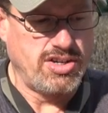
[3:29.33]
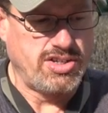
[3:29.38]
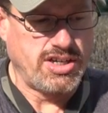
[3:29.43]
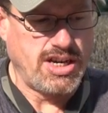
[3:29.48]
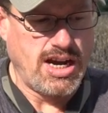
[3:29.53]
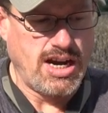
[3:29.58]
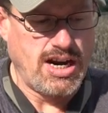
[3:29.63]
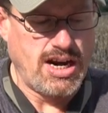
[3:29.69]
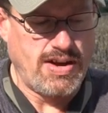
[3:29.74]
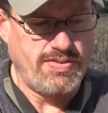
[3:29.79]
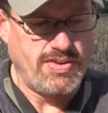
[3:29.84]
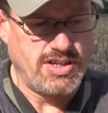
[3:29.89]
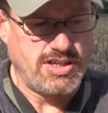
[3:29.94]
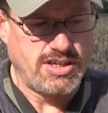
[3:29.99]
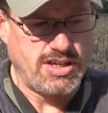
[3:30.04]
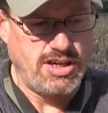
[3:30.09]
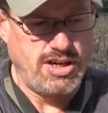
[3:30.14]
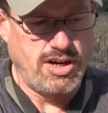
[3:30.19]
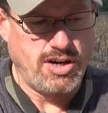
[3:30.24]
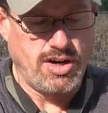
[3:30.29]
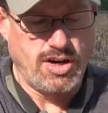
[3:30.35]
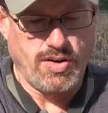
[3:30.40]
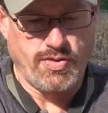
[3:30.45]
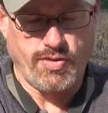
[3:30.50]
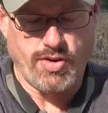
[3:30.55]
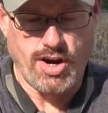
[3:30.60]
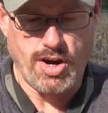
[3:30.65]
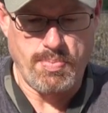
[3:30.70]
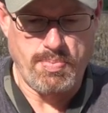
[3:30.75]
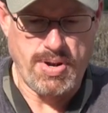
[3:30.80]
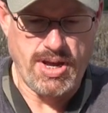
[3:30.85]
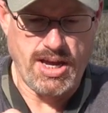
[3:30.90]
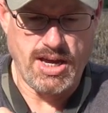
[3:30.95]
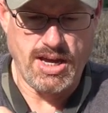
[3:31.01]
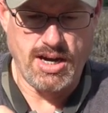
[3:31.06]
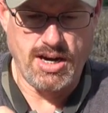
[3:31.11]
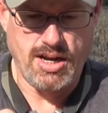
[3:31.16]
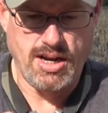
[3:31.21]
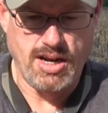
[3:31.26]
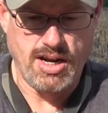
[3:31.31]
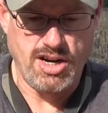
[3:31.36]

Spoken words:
It's got obviously your front pin